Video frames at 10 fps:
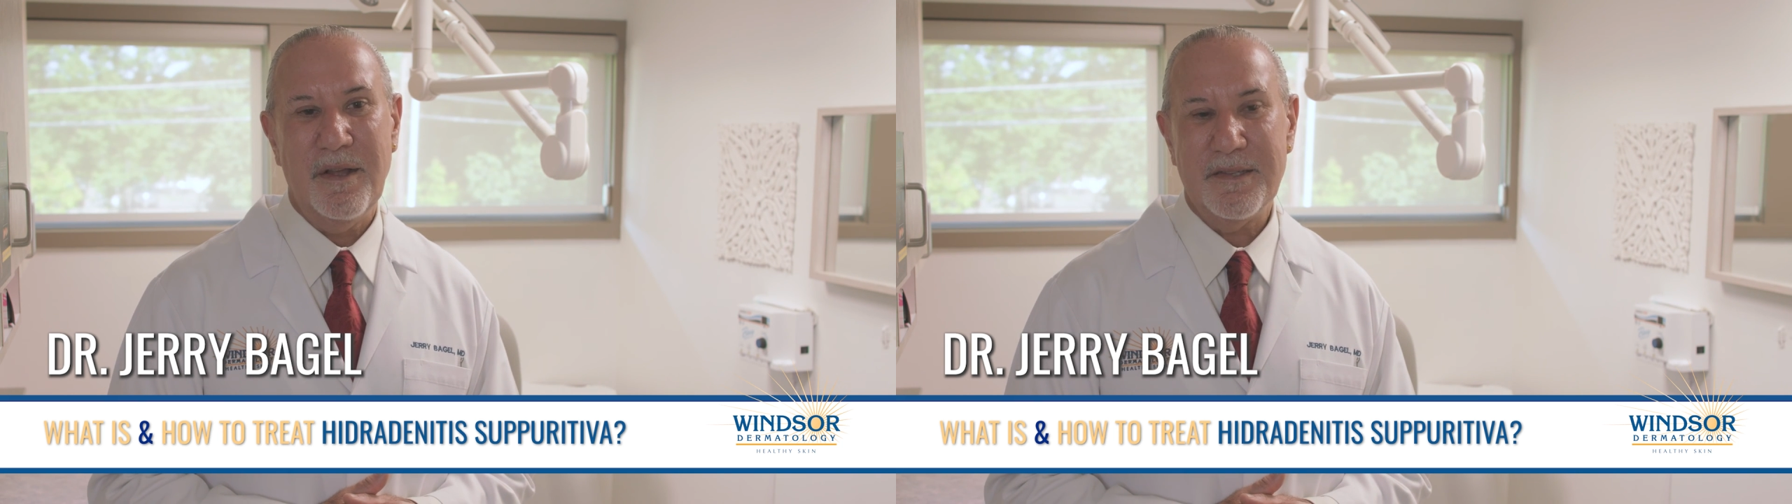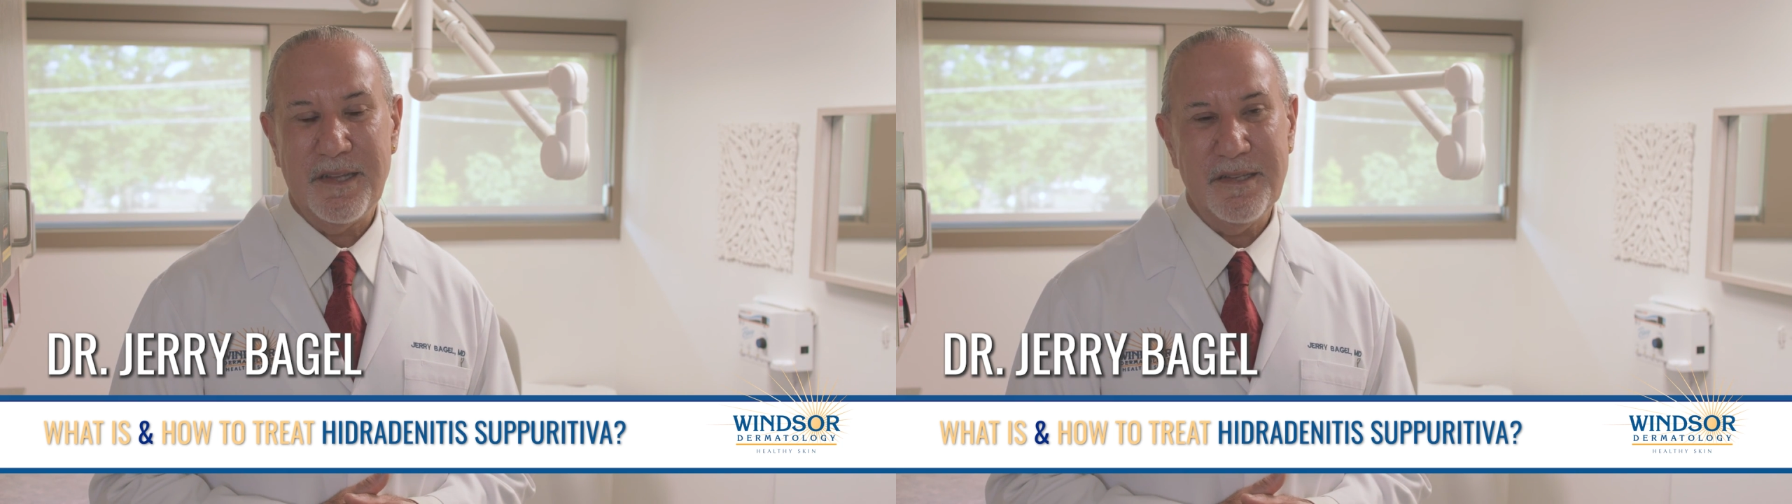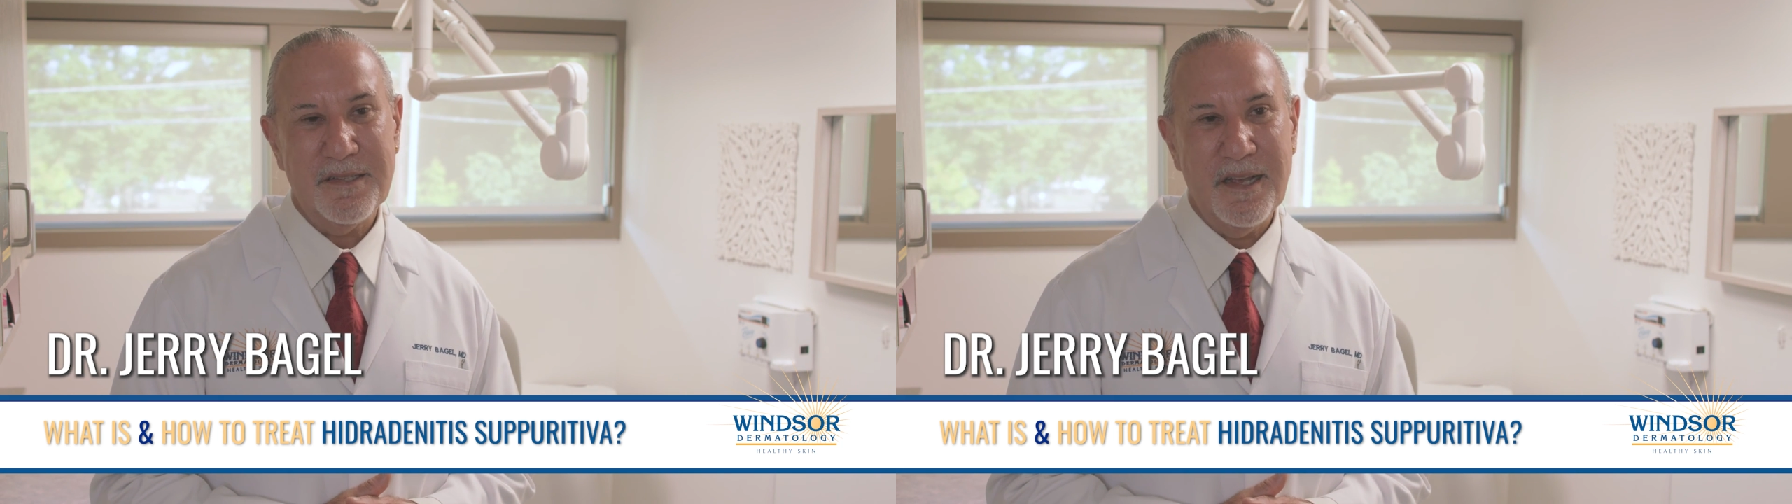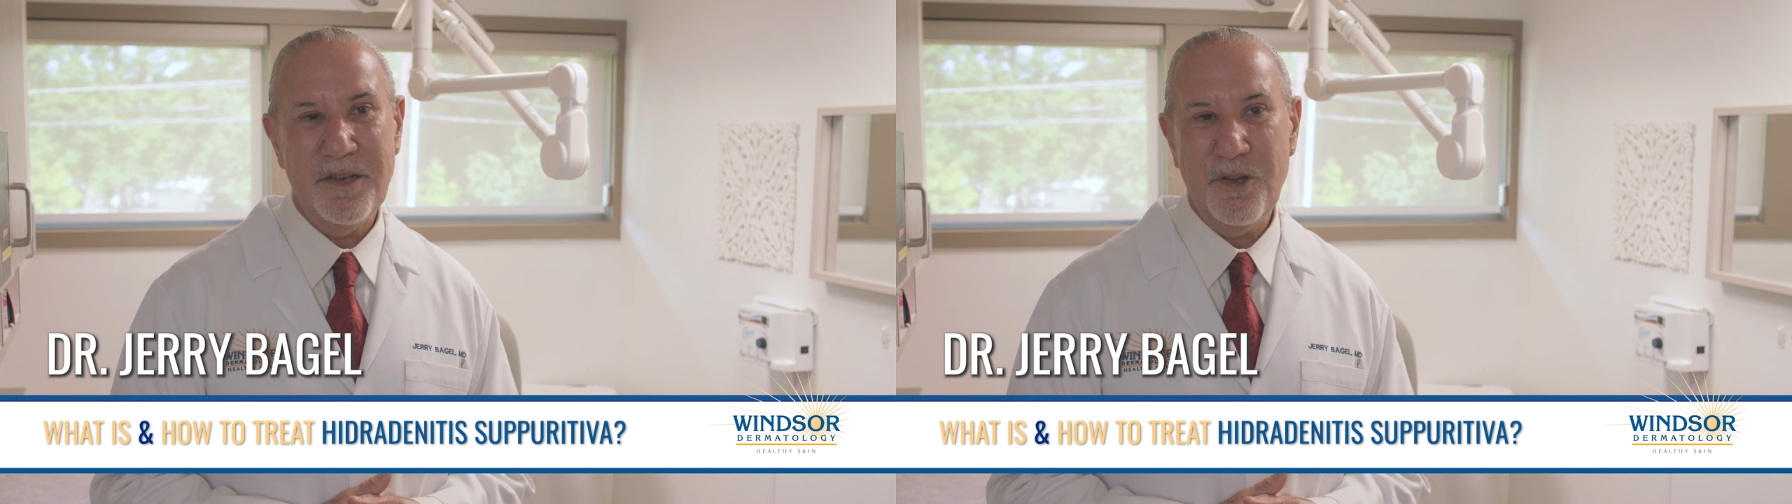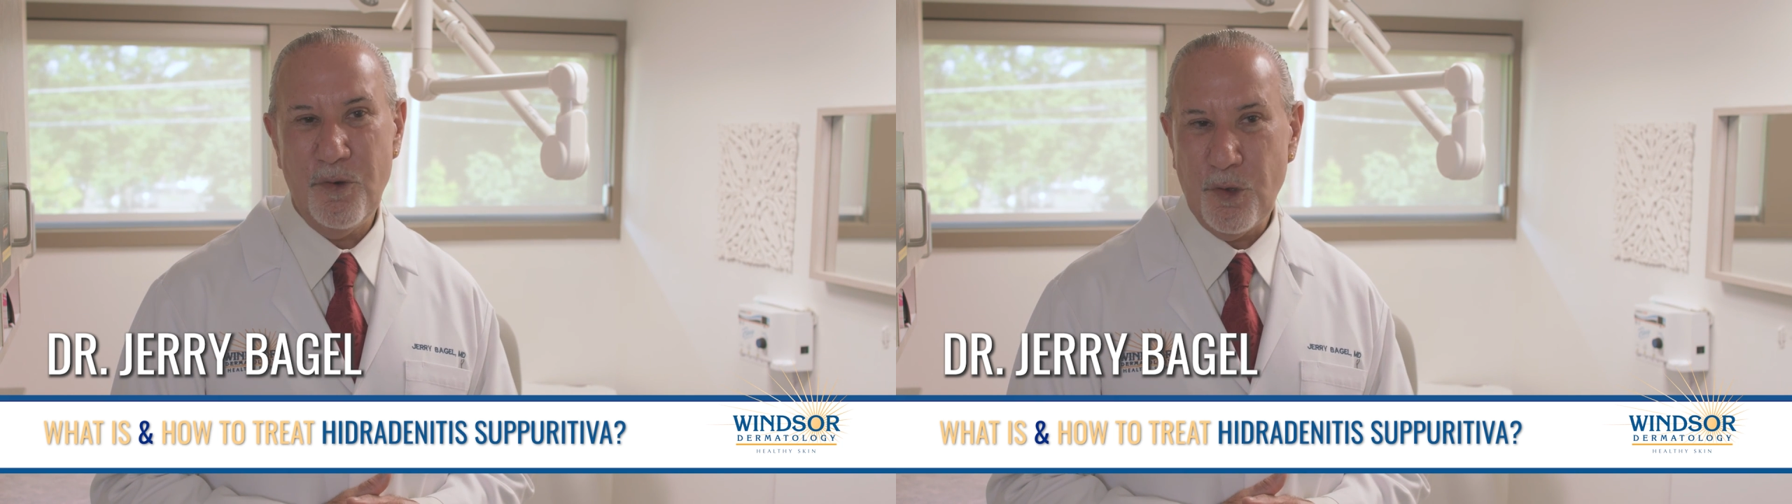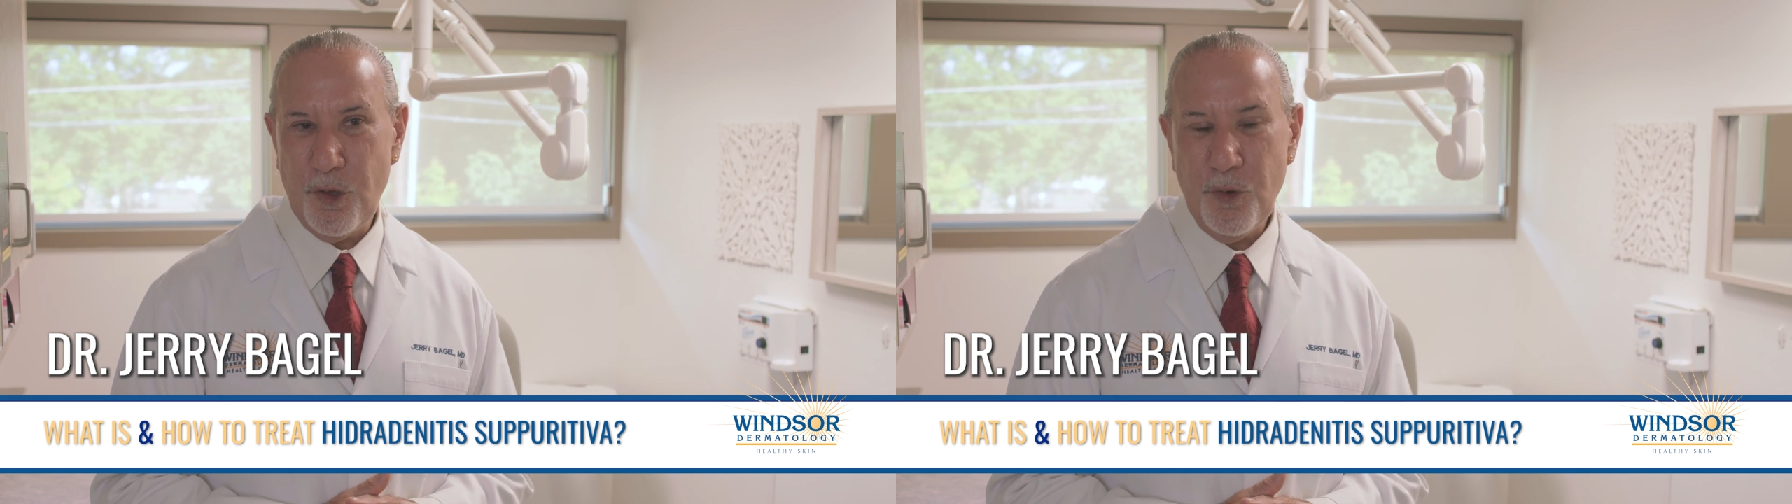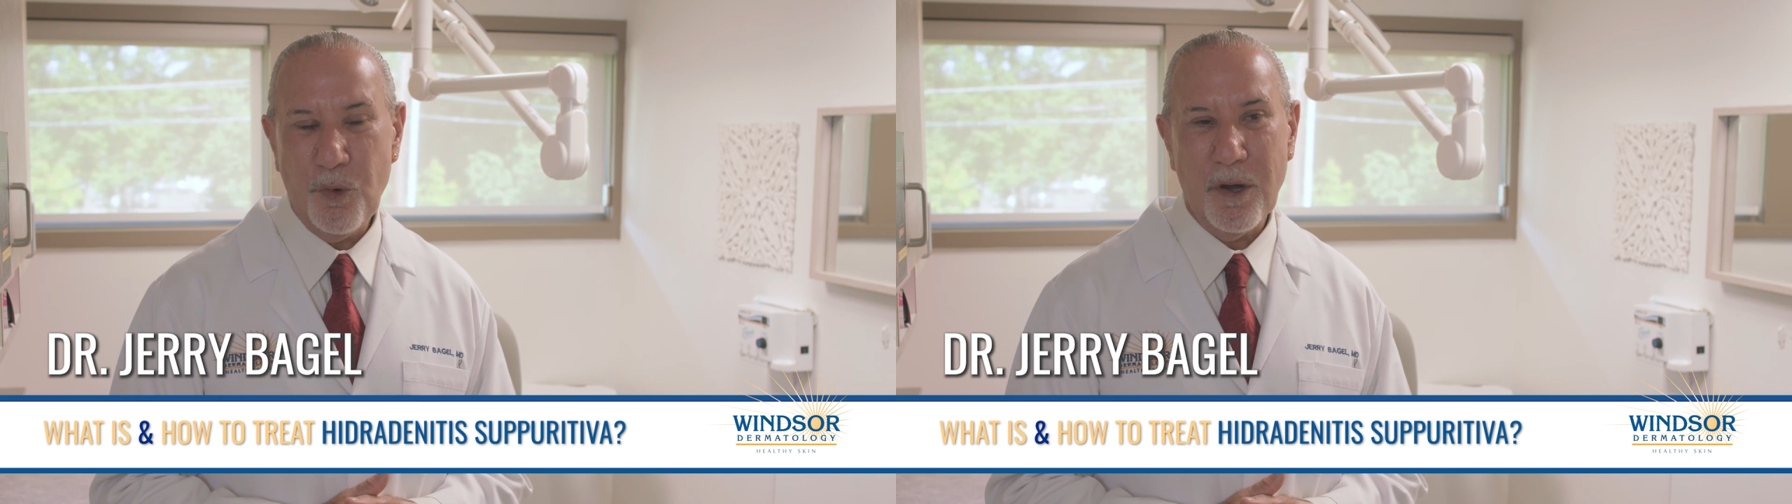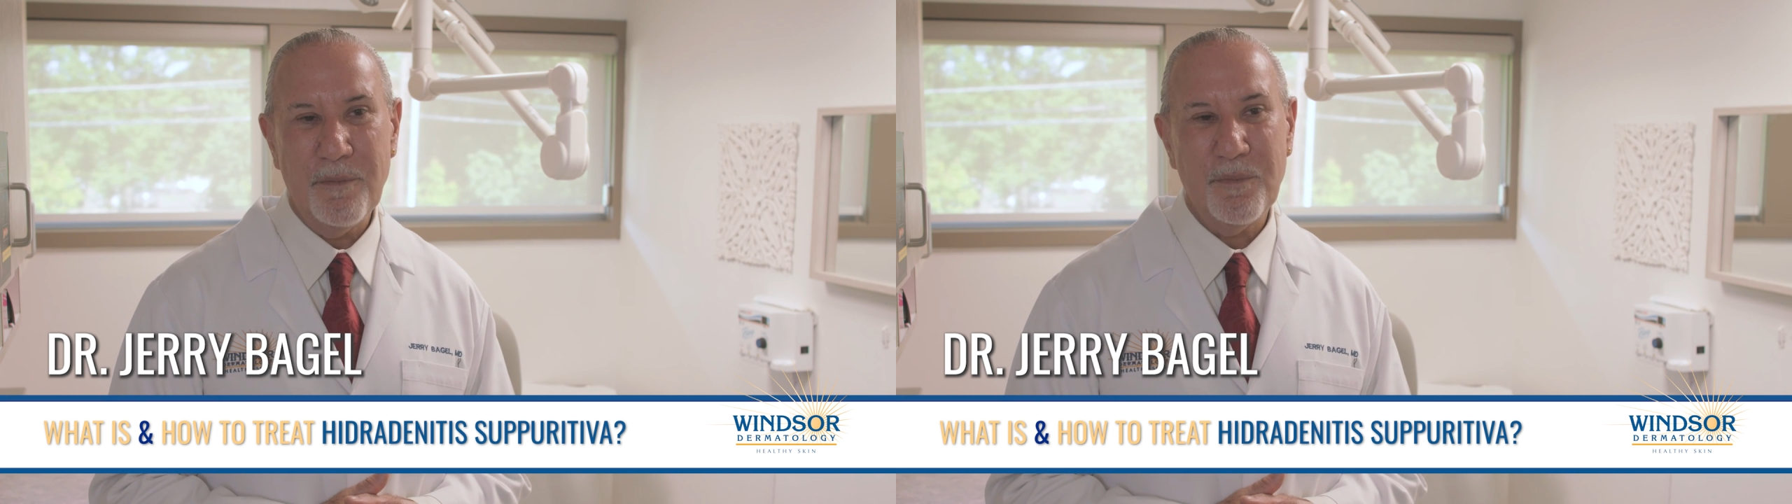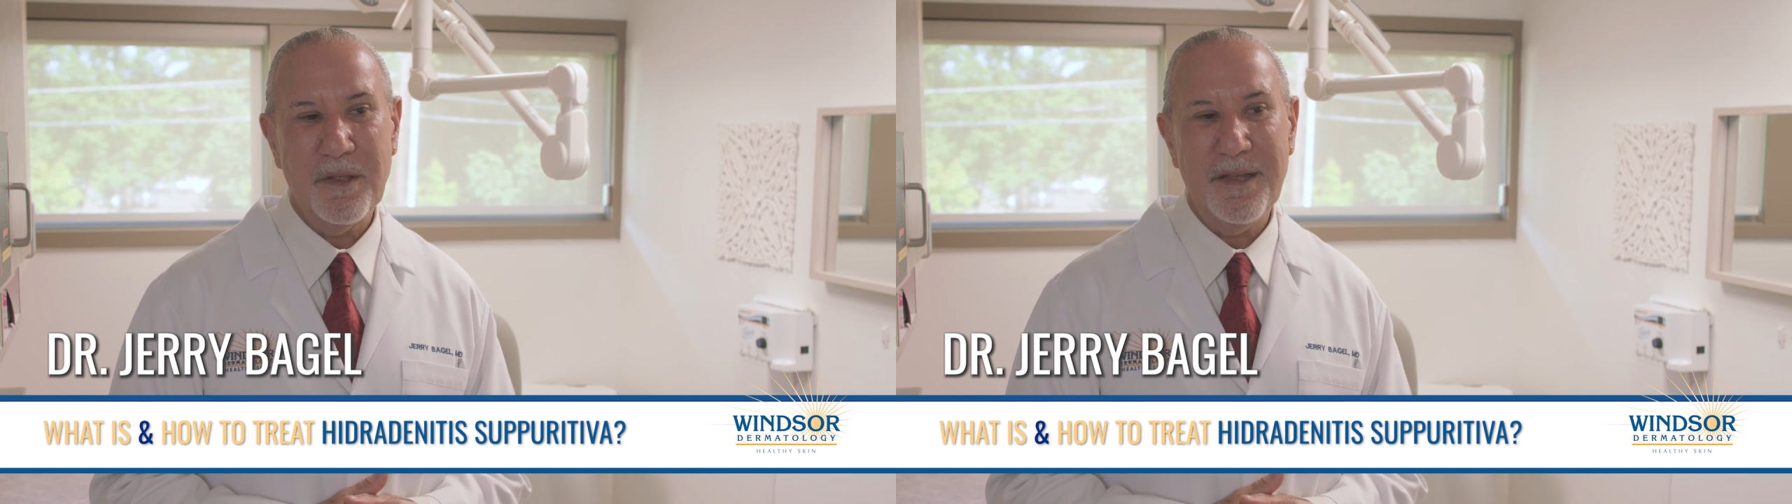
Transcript: As I said, no cure.